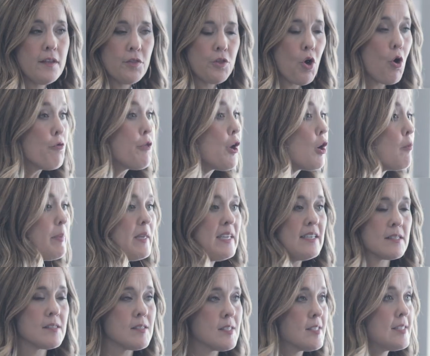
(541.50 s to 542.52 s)
Though there
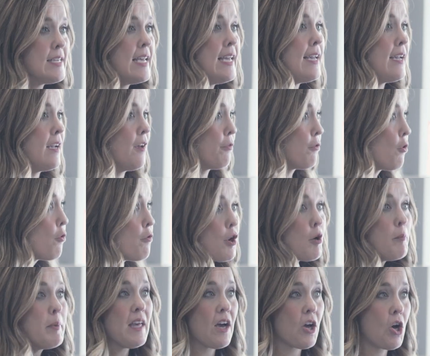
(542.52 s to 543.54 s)
be a sting, though
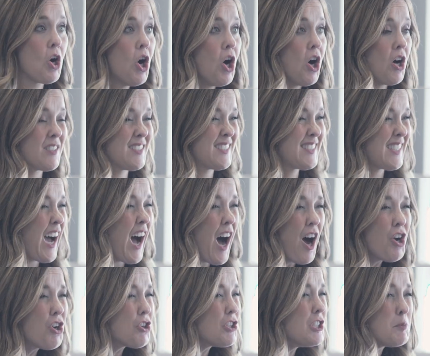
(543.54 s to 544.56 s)
there be a cost,
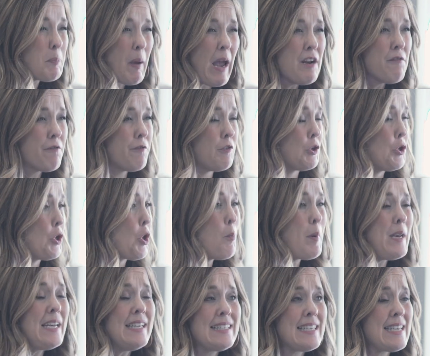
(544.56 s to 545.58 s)
hunger is painful.
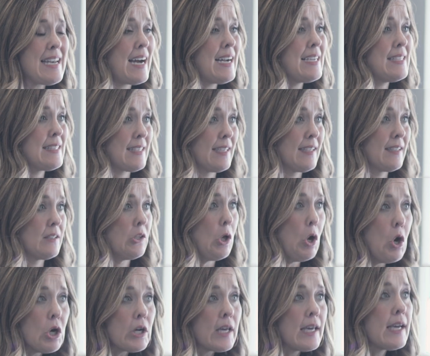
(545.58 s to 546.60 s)
Nobody denies it.
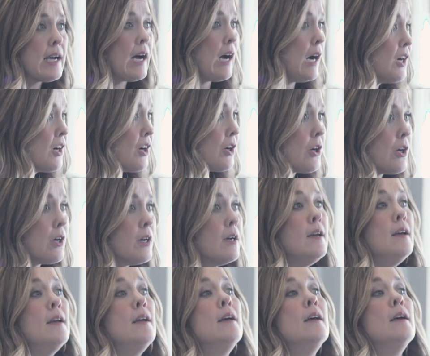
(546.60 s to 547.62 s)
Longing, hunger,
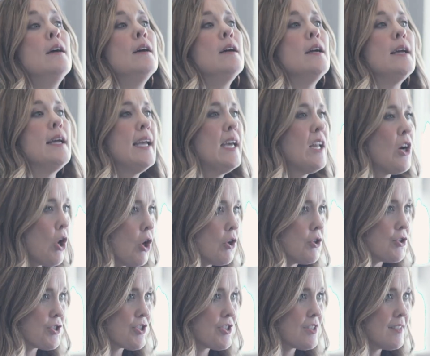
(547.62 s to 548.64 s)
it
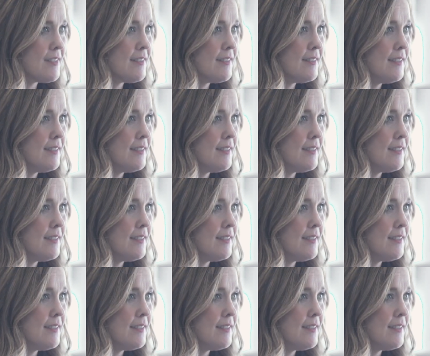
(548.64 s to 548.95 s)
hurts.